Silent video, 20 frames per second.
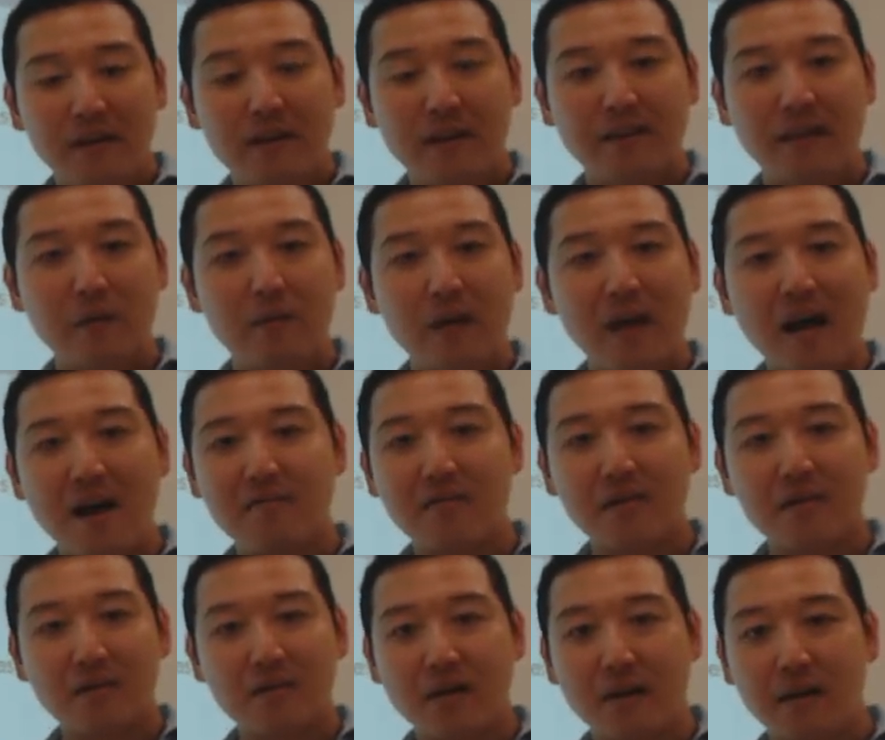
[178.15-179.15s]
that we have in
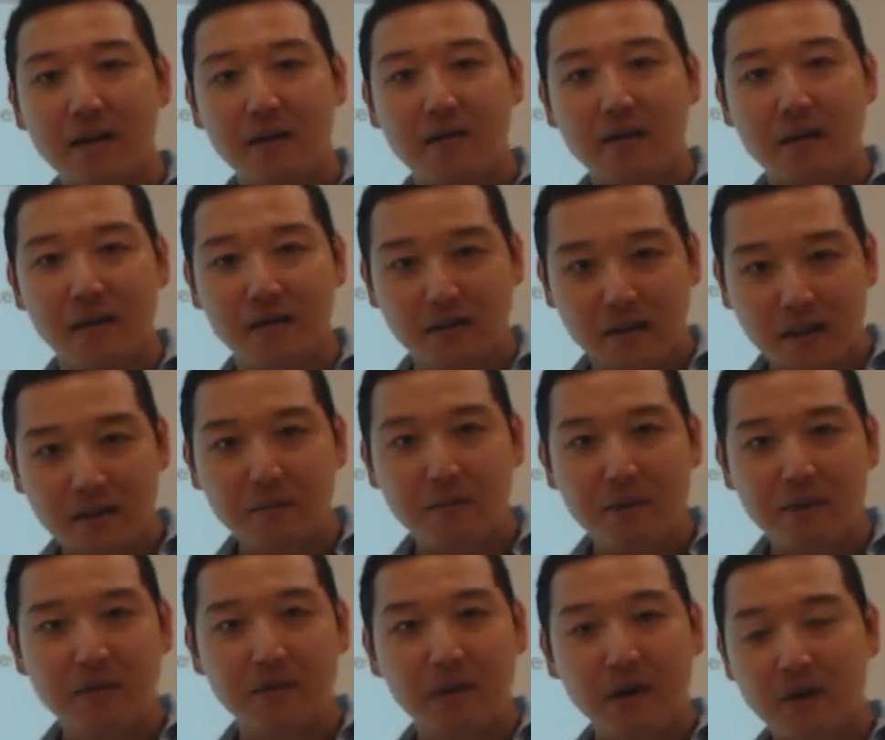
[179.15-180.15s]
our society today to
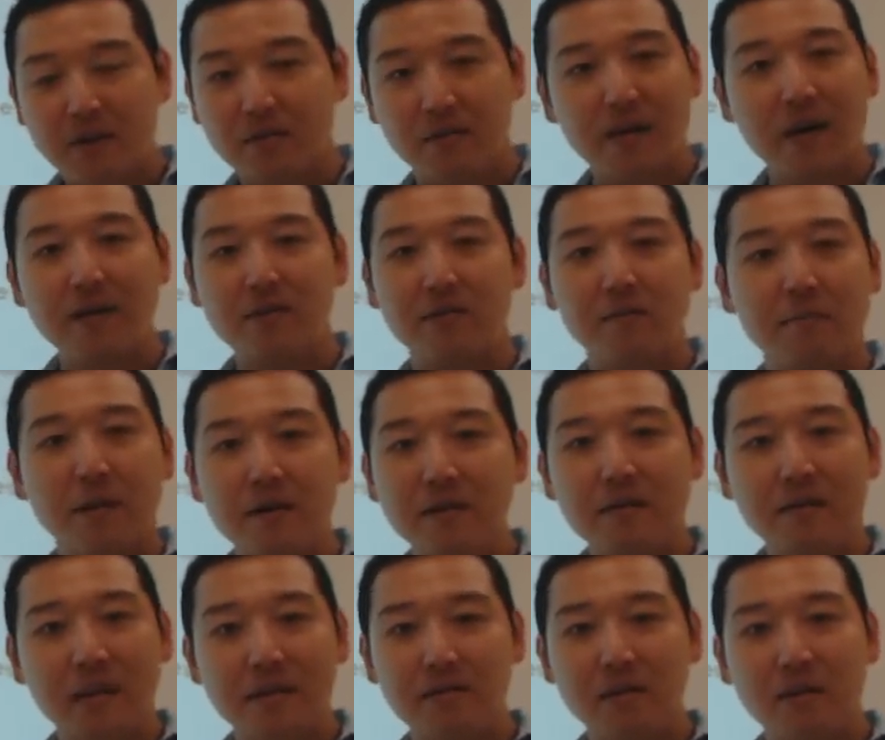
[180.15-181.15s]
be scarce and not as
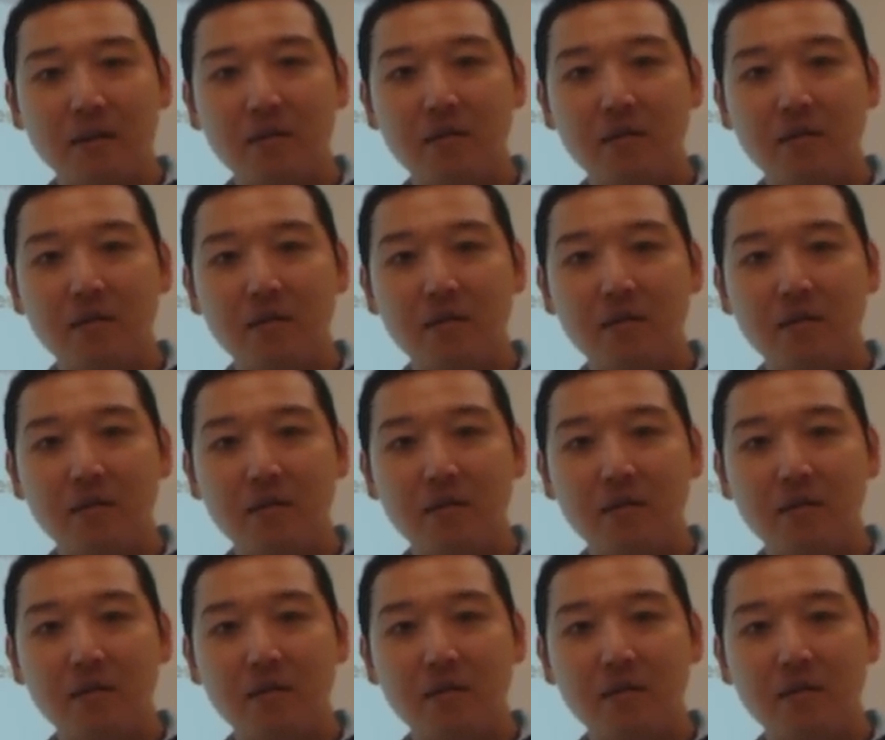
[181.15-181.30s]
abundant as they